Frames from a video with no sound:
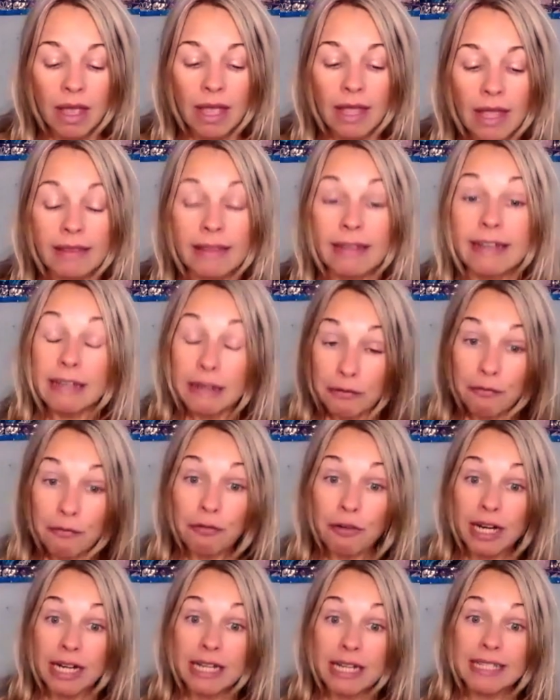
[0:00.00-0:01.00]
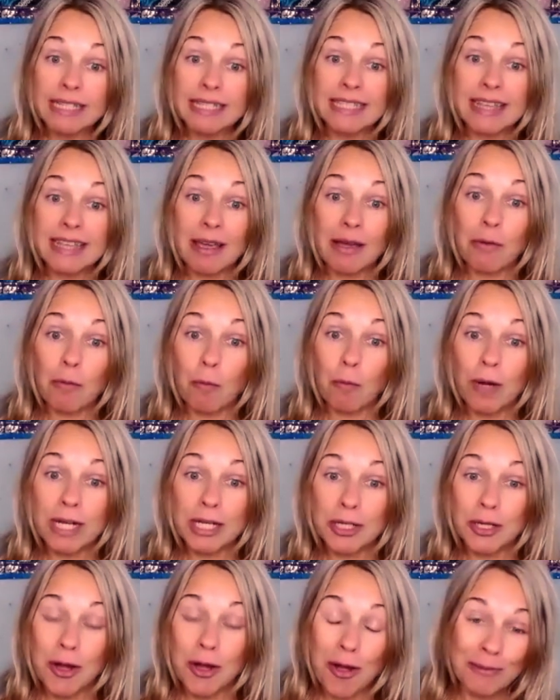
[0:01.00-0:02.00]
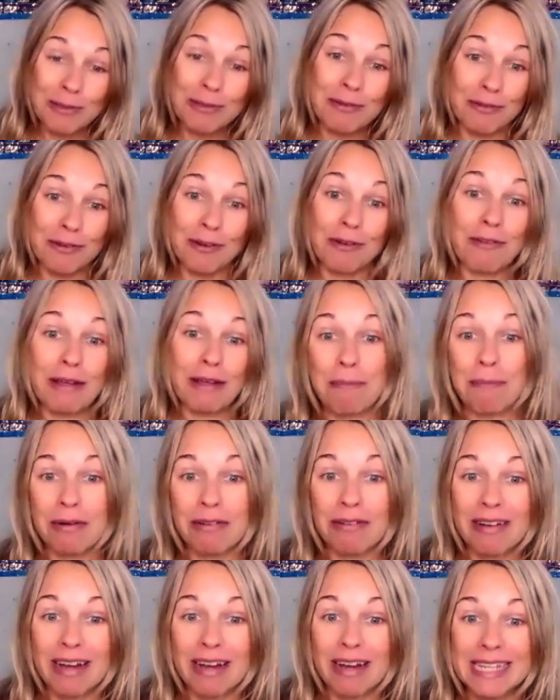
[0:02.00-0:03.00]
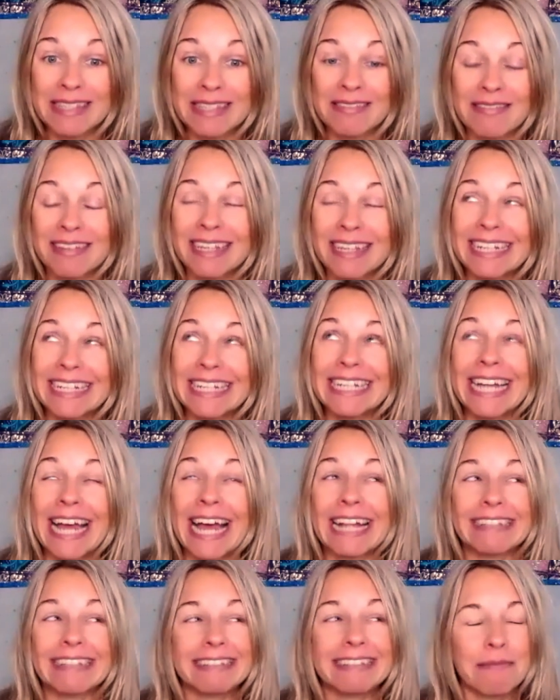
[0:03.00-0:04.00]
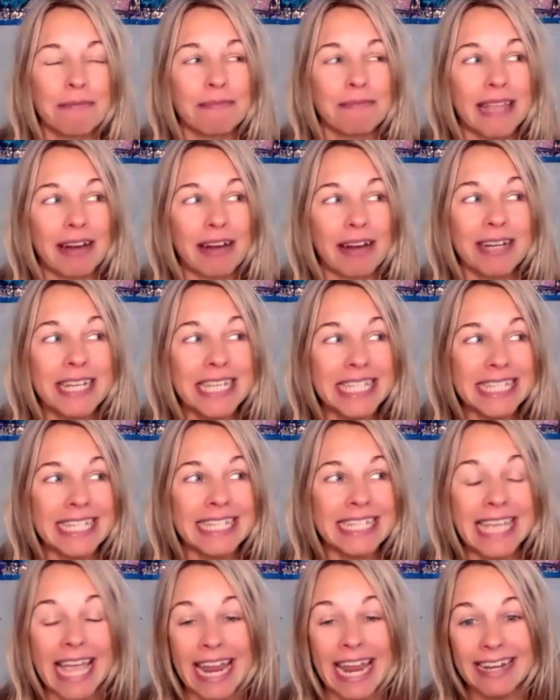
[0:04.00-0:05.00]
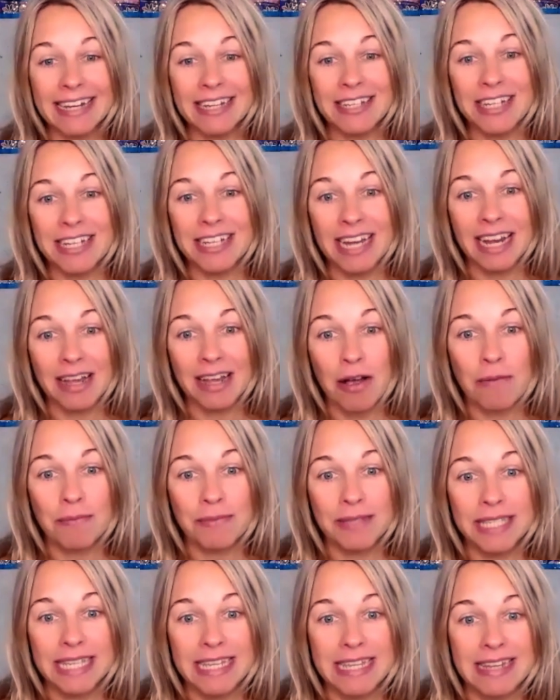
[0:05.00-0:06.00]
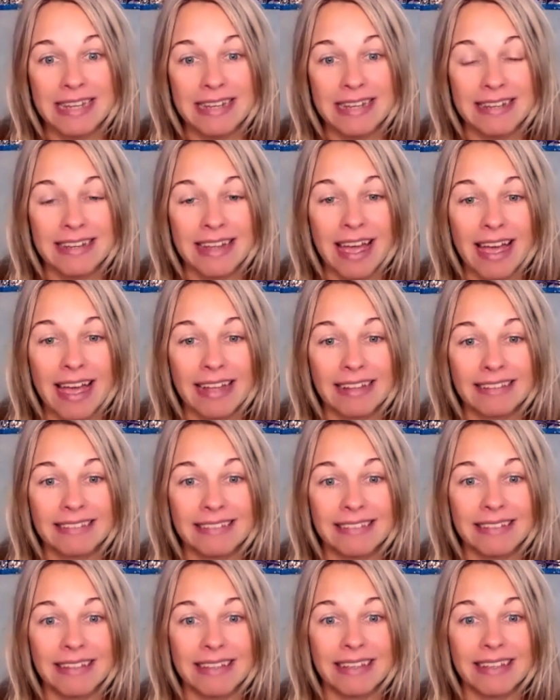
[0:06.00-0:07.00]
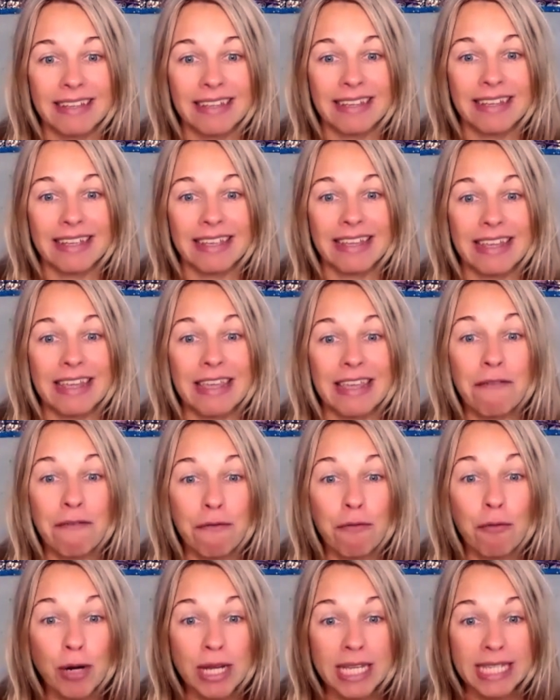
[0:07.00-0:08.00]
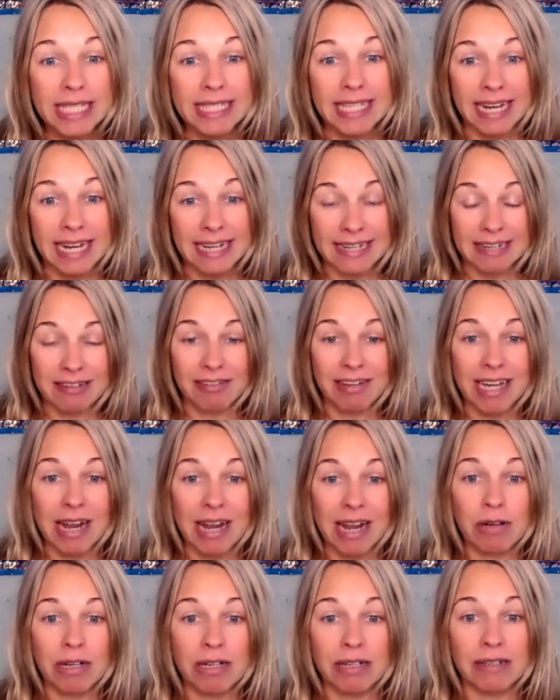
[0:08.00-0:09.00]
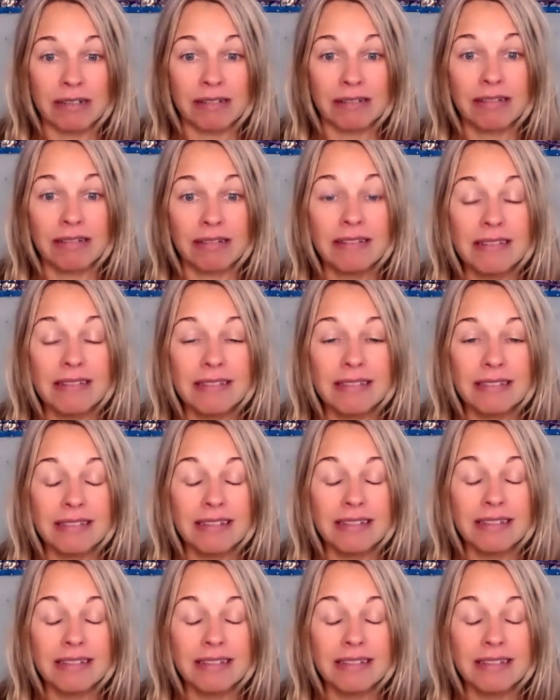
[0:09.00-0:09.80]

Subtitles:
The difference which comes with November is really that there is this energy that comes in that if we center in our hearts,